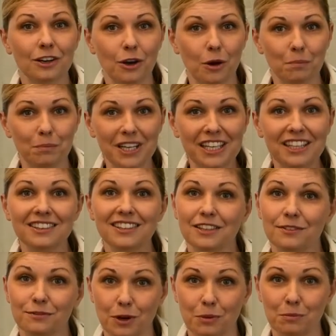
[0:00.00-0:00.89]

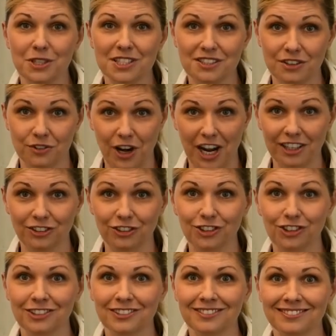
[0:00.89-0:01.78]
completely from the
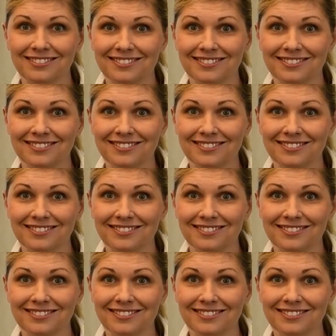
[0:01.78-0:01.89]
scratch.